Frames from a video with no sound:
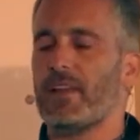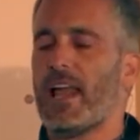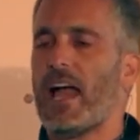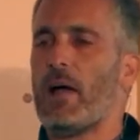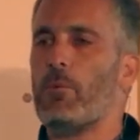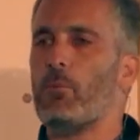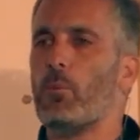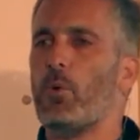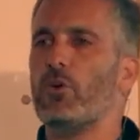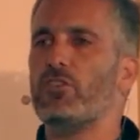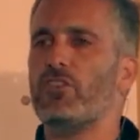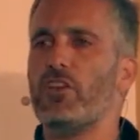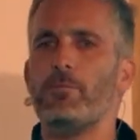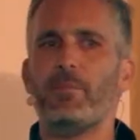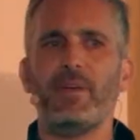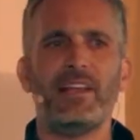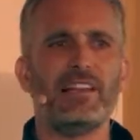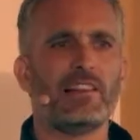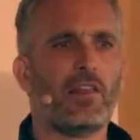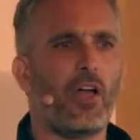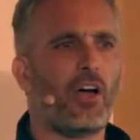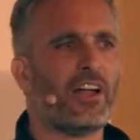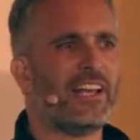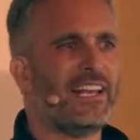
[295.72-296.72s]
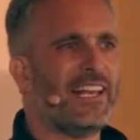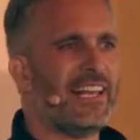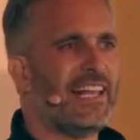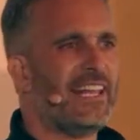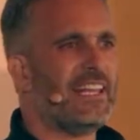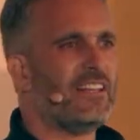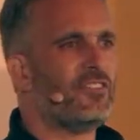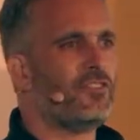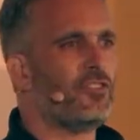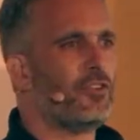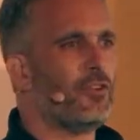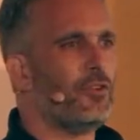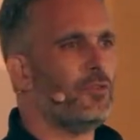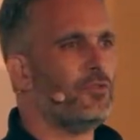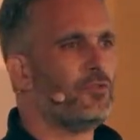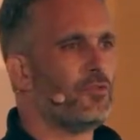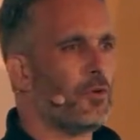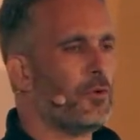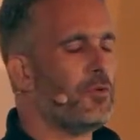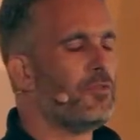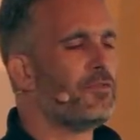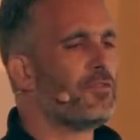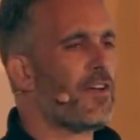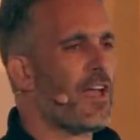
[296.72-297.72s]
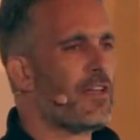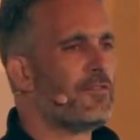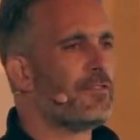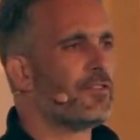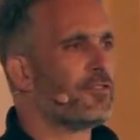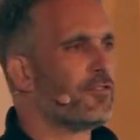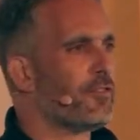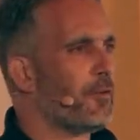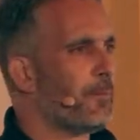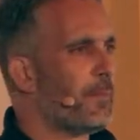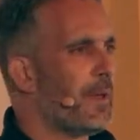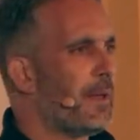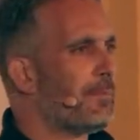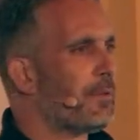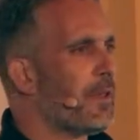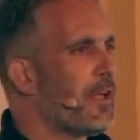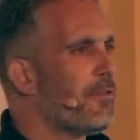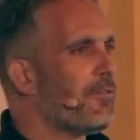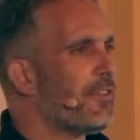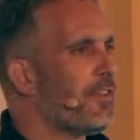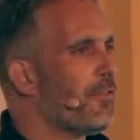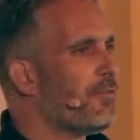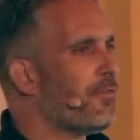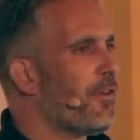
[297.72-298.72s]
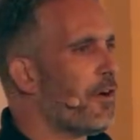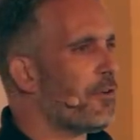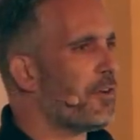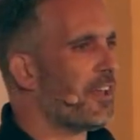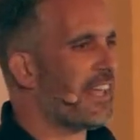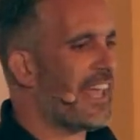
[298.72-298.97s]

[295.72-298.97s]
And would you be likely to do favors for people over the phone